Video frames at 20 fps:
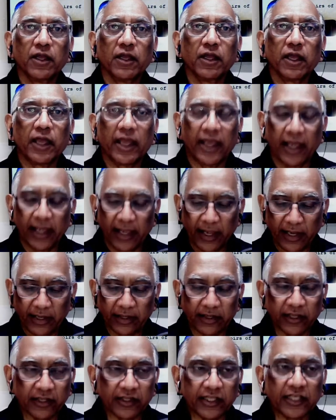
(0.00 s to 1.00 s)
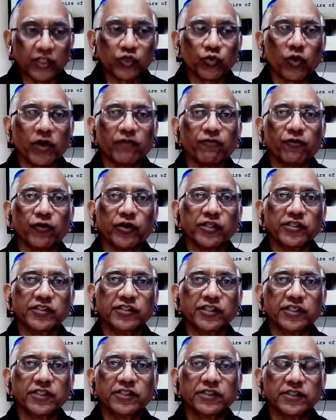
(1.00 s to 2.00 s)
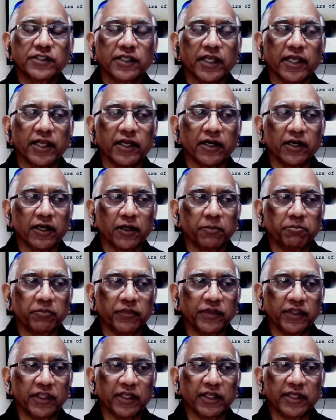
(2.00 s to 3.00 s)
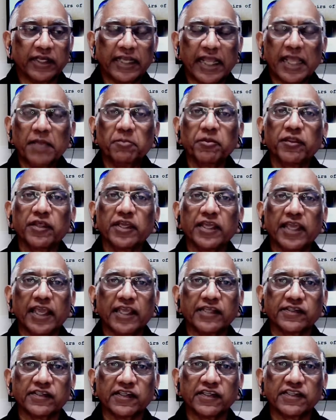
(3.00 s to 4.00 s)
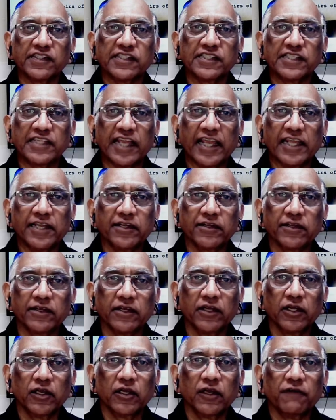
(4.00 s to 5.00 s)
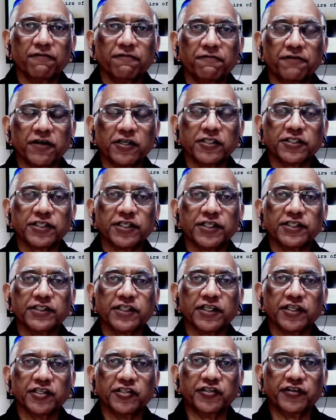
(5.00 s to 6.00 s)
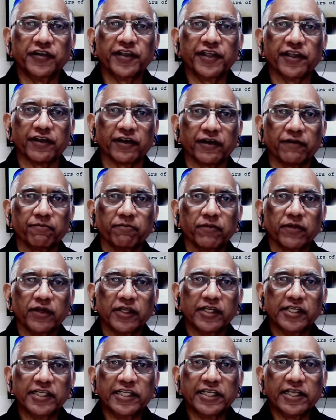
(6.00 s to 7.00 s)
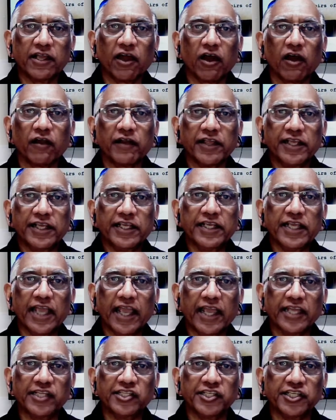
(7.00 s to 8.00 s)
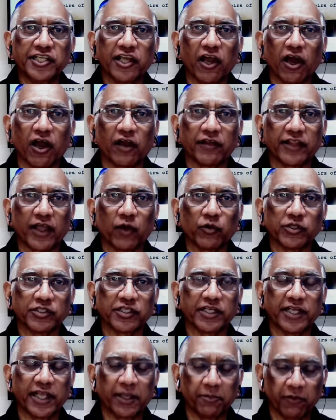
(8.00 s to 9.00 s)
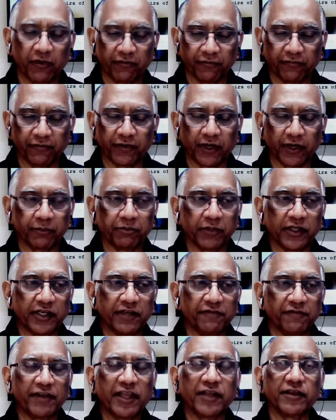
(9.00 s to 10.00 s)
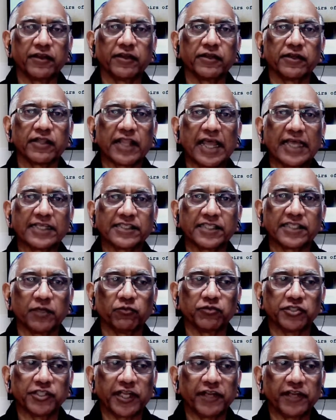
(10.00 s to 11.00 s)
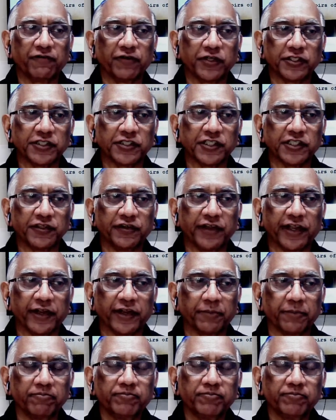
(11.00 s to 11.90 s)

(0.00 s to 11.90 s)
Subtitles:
And this one, for instance, the name of the case is State versus Dreher. Dreher. That was the name of the defendant, last name, State versus Dreher.